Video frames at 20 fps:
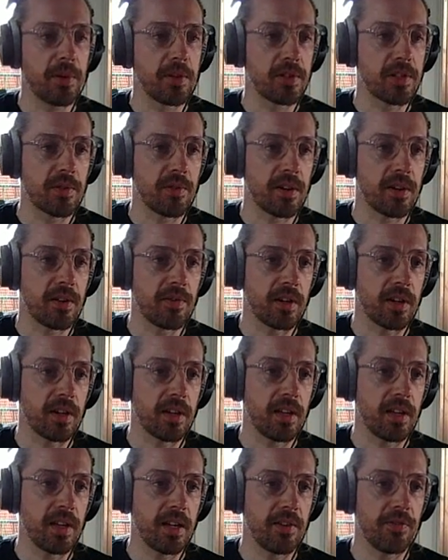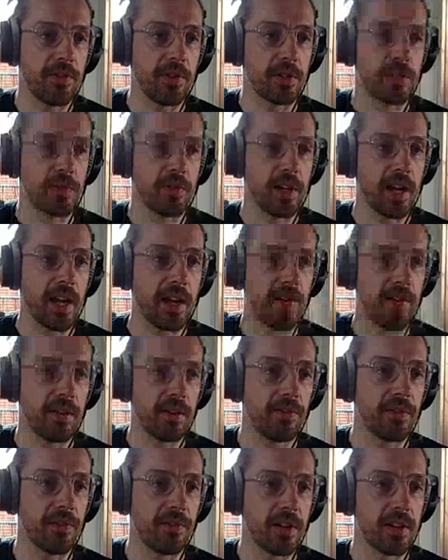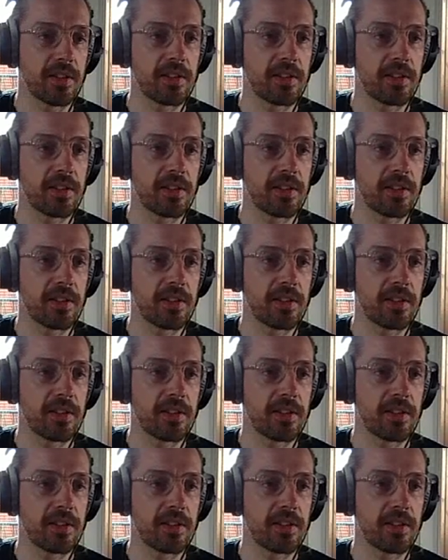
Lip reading: so I've got it here filtering out if device